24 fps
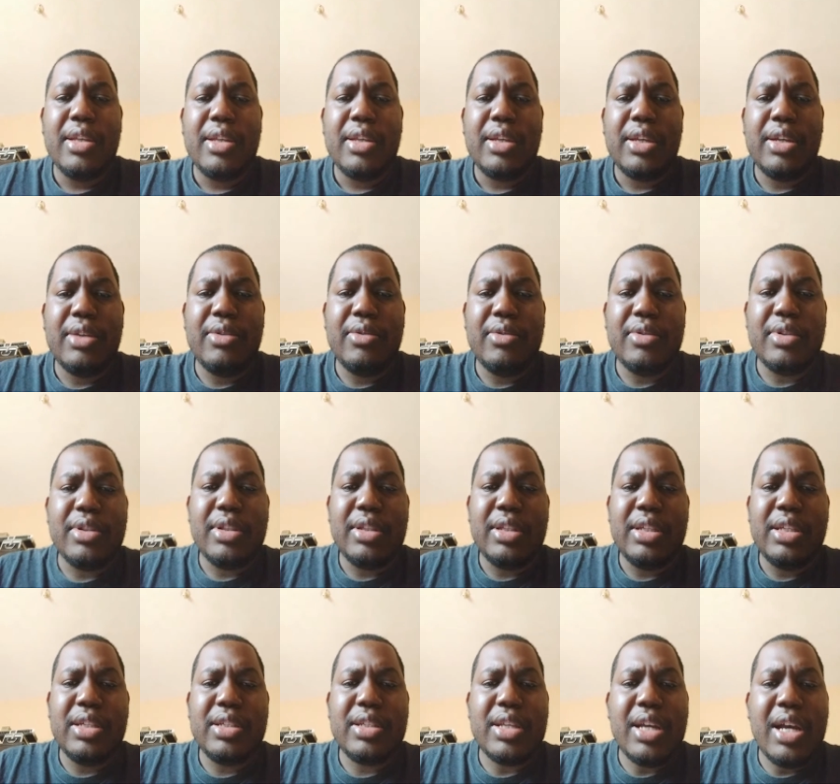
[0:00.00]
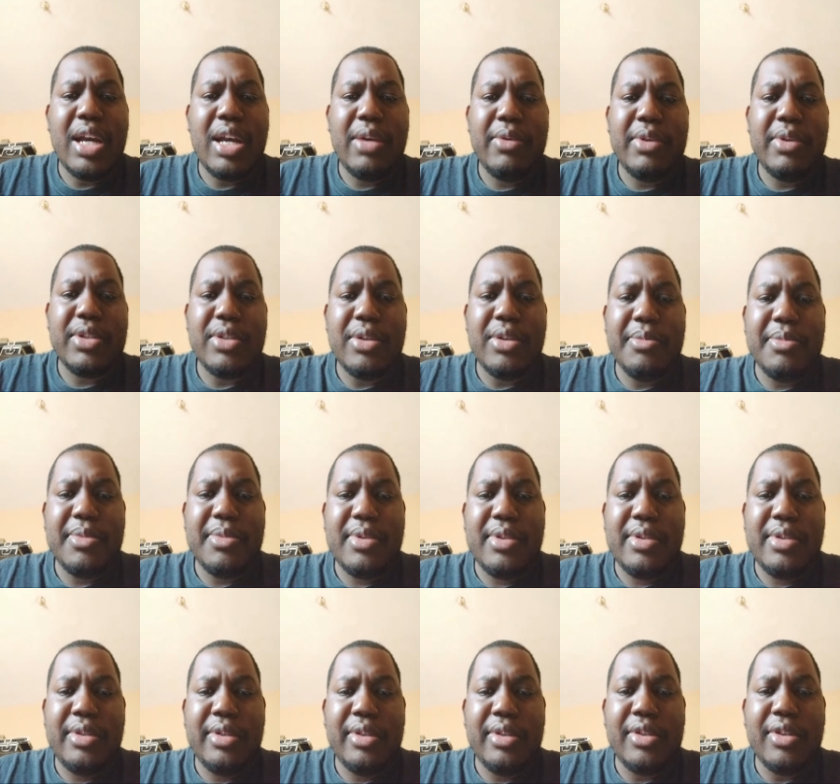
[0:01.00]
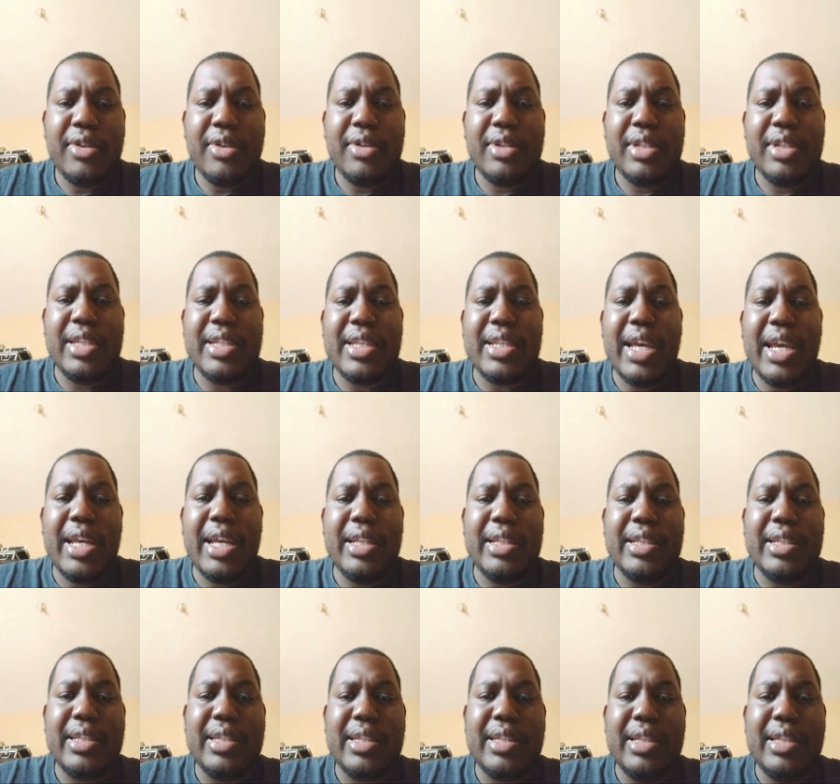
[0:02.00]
you know, there's always some sound design